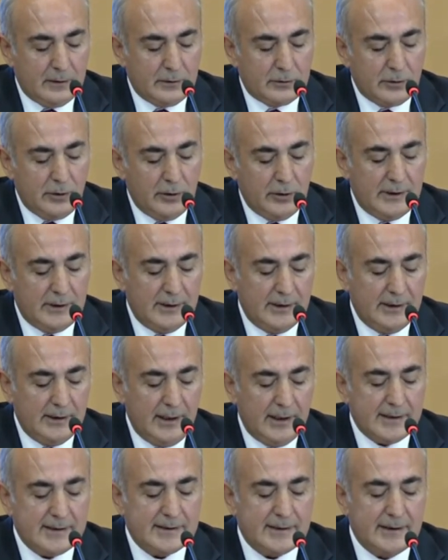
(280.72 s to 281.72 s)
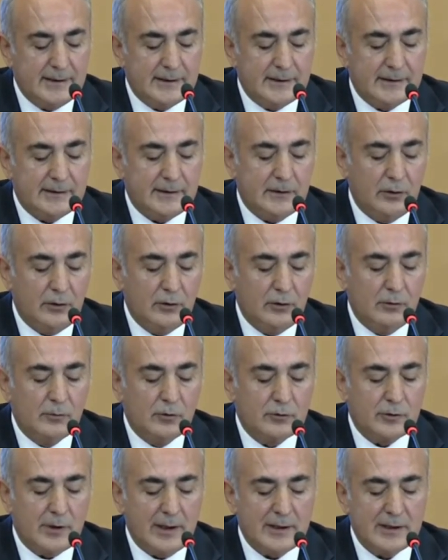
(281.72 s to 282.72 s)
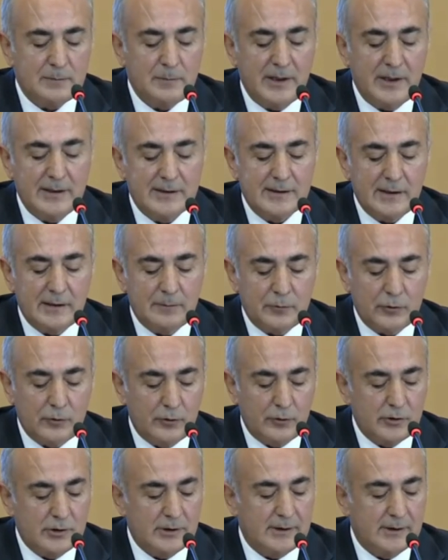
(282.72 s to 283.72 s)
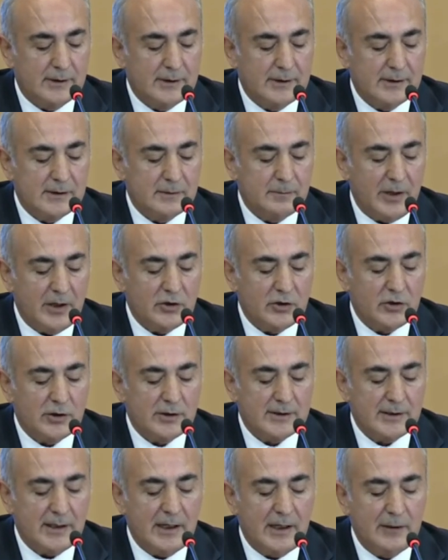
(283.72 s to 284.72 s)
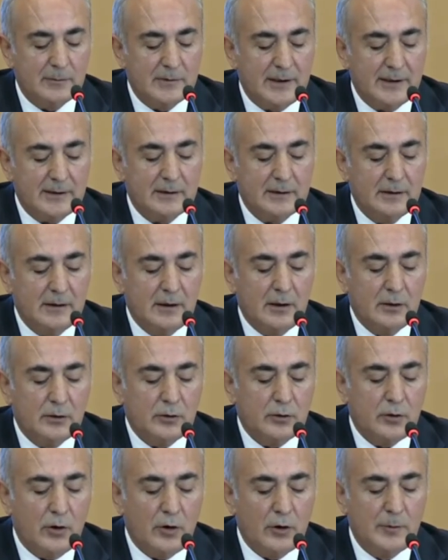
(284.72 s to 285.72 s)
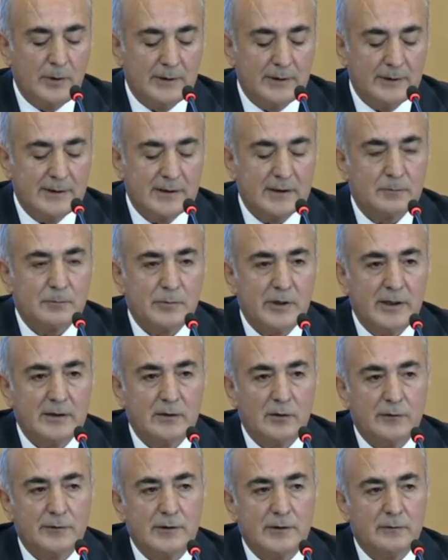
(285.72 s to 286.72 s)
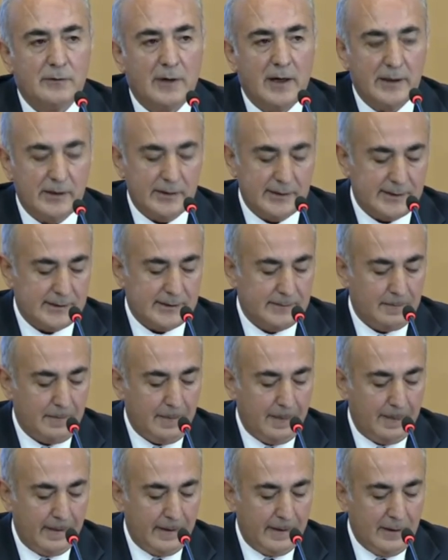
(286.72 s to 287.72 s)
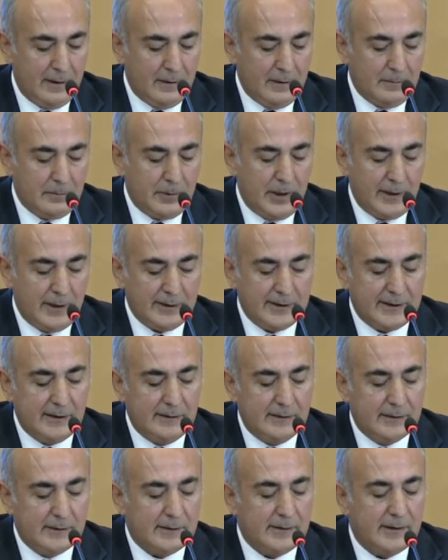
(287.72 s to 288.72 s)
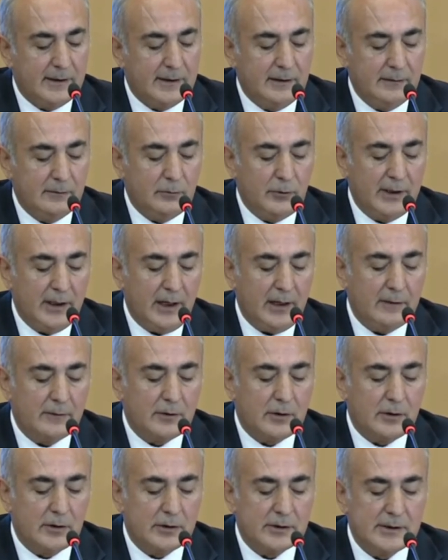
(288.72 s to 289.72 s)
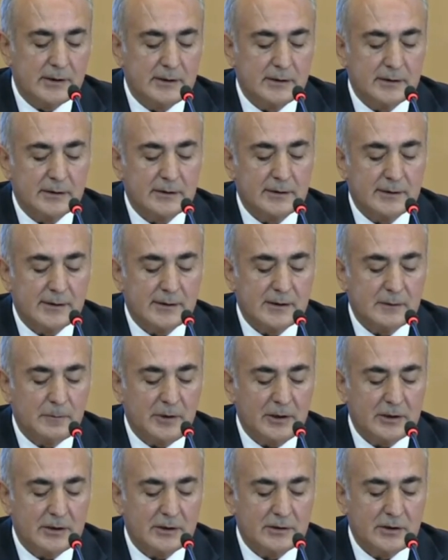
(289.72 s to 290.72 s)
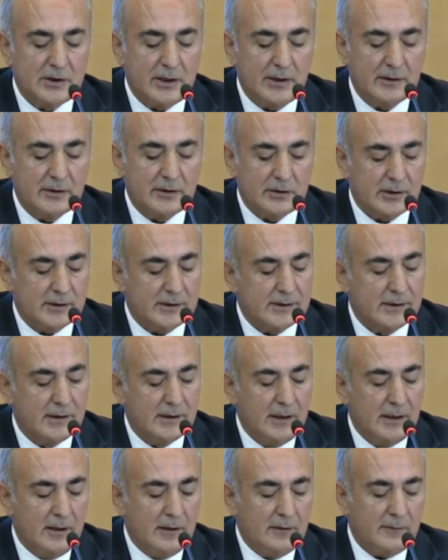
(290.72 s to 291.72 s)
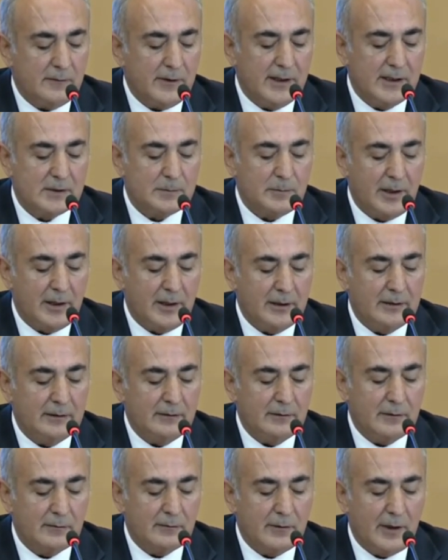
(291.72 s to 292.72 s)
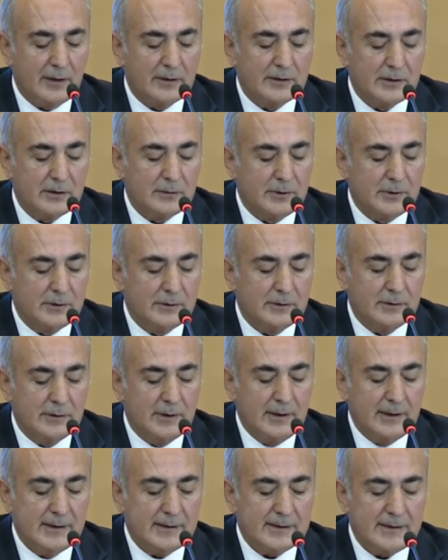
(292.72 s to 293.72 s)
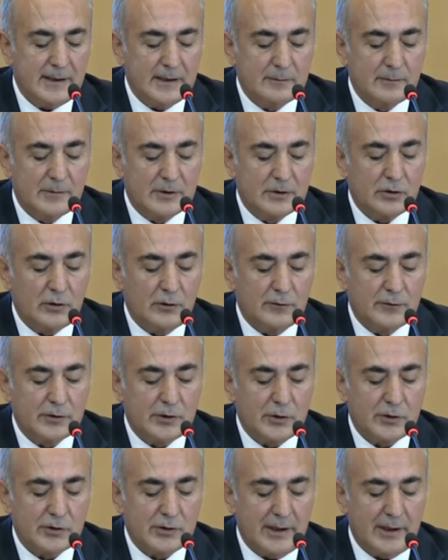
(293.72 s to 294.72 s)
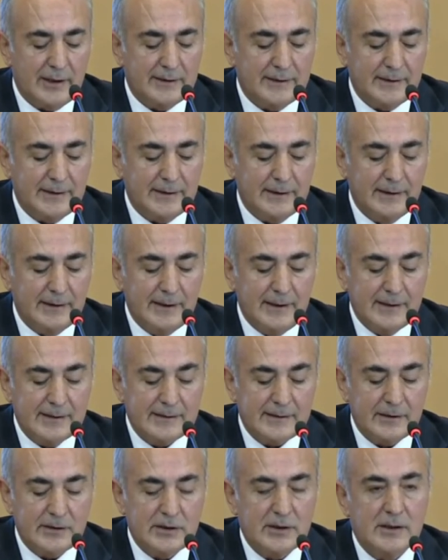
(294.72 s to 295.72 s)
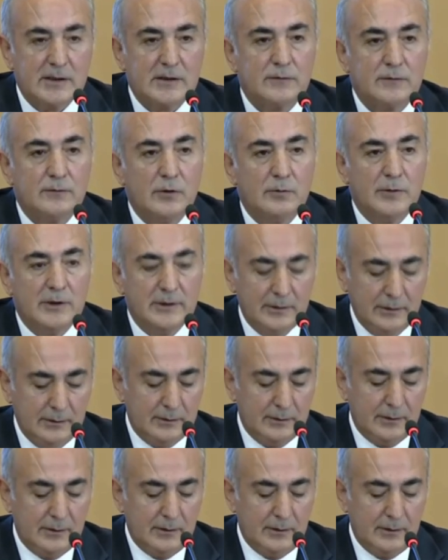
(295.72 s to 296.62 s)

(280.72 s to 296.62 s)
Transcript: Turkey has taken a human rights-based approach in its measures aimed at curbing the spread of the virus. Particularly, we have considered the special challenges faced by vulnerable segments of society, such as women,